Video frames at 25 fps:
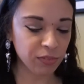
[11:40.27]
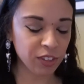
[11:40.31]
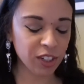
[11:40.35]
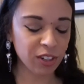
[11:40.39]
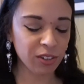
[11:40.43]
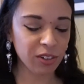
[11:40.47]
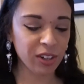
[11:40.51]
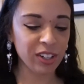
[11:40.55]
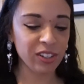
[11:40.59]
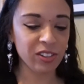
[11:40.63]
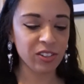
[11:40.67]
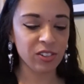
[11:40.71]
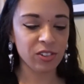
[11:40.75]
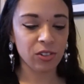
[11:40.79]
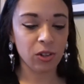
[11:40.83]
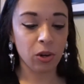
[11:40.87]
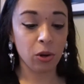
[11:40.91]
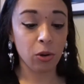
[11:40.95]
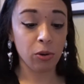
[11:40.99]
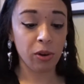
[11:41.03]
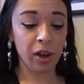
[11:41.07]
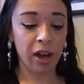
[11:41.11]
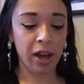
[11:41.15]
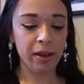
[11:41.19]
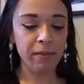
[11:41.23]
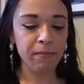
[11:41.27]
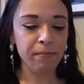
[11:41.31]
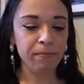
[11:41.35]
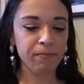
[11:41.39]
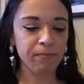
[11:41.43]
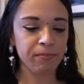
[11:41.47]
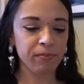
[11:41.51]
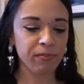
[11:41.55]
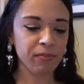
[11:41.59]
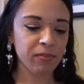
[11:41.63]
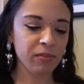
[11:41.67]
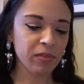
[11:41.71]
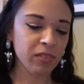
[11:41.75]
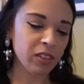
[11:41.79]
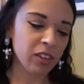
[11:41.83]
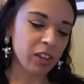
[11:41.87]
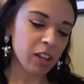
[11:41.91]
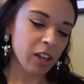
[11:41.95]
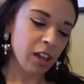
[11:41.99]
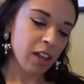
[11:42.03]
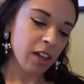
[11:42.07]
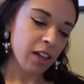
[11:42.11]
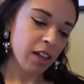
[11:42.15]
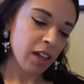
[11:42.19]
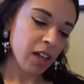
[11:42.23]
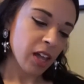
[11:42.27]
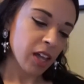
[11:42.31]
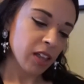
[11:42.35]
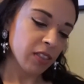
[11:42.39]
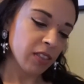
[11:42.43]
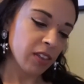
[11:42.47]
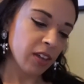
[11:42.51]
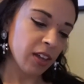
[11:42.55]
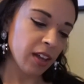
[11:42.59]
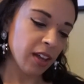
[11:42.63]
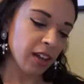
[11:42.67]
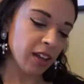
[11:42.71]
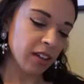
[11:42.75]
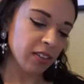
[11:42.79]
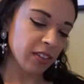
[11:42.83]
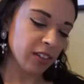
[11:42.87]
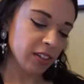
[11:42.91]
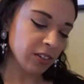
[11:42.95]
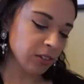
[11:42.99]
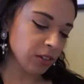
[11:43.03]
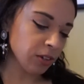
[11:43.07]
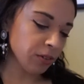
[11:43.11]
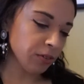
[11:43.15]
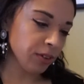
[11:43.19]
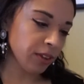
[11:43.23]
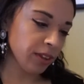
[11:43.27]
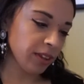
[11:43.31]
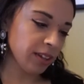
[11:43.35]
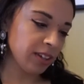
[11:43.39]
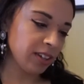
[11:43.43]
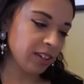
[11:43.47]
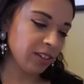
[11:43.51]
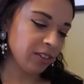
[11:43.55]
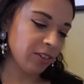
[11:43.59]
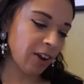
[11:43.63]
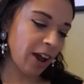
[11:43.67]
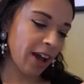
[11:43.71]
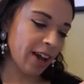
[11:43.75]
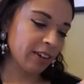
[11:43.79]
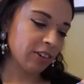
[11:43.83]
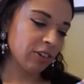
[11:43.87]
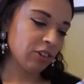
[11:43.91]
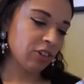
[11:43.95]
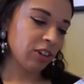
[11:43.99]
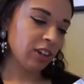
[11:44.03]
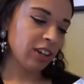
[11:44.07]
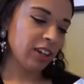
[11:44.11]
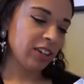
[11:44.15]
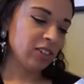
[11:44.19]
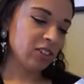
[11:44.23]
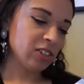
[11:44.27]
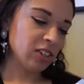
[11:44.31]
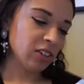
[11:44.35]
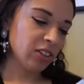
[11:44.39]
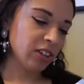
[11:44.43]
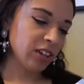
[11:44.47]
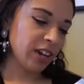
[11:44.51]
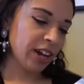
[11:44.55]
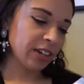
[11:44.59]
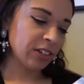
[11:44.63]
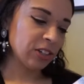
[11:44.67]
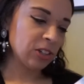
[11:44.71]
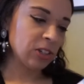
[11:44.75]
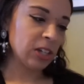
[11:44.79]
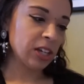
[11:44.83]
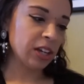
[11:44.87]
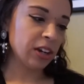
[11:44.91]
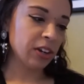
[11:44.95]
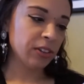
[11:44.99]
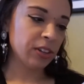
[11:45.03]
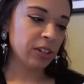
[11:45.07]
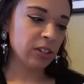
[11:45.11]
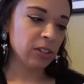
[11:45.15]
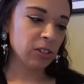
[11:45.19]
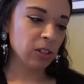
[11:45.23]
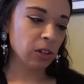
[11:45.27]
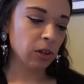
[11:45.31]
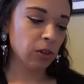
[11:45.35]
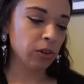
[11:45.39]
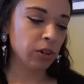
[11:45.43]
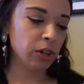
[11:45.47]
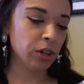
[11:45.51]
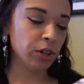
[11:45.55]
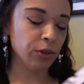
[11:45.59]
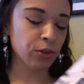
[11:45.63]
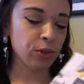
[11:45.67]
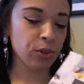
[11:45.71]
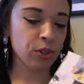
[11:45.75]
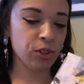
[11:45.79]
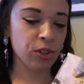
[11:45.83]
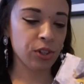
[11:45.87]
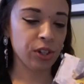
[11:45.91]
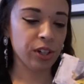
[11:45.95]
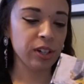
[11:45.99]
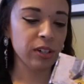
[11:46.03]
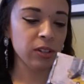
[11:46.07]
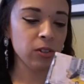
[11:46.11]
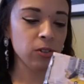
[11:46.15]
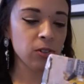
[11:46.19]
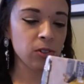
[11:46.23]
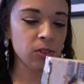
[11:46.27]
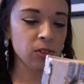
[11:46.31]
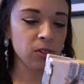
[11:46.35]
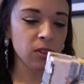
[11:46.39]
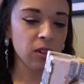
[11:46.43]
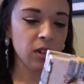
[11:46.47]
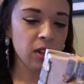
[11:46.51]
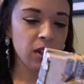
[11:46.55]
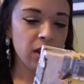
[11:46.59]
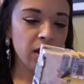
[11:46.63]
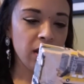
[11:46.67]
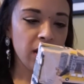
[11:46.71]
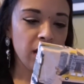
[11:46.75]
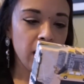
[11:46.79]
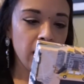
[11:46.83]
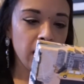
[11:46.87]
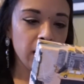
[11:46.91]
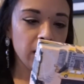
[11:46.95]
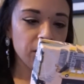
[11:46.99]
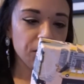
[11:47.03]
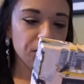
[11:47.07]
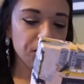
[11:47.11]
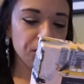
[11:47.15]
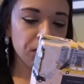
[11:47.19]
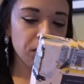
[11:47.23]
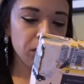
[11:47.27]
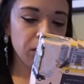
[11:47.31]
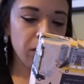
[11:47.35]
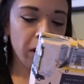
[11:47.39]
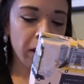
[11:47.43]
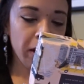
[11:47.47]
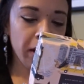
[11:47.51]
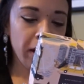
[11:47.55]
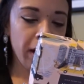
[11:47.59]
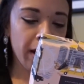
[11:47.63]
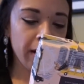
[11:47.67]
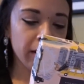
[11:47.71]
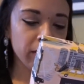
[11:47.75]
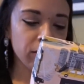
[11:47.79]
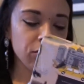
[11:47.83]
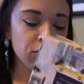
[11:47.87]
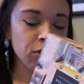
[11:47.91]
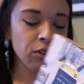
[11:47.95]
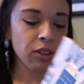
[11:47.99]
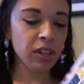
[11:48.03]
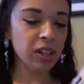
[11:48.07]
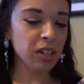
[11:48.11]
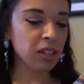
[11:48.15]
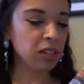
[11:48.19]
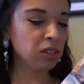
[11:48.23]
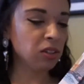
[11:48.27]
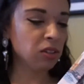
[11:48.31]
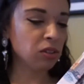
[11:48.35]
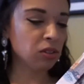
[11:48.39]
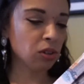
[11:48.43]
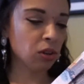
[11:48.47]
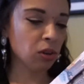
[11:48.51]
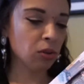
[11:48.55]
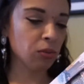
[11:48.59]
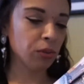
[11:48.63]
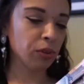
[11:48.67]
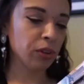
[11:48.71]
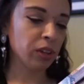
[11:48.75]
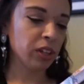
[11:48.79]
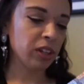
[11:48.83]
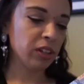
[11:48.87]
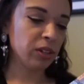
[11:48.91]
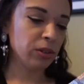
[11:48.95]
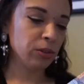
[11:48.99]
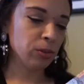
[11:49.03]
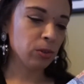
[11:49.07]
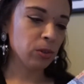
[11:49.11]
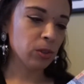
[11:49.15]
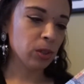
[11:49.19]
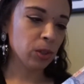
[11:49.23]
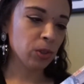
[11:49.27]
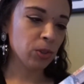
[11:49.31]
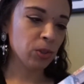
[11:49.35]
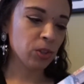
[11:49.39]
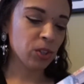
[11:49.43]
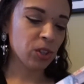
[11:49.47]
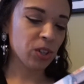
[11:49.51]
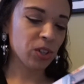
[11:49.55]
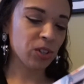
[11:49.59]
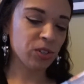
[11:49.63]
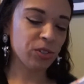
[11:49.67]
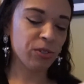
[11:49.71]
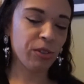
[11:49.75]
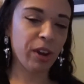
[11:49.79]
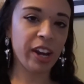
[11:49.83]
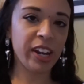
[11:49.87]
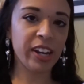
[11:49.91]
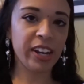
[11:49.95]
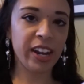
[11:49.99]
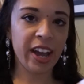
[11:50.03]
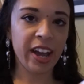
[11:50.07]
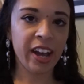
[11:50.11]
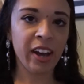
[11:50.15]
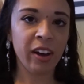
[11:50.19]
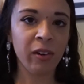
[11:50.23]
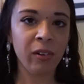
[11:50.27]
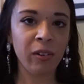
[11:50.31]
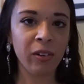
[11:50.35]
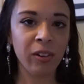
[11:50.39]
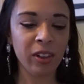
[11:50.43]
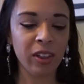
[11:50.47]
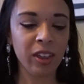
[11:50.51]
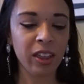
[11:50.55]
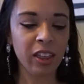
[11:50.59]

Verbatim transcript: know, it's okay. These are really cute, actually. So the next thing are these little coasters. So I actually don't really use coasters right now.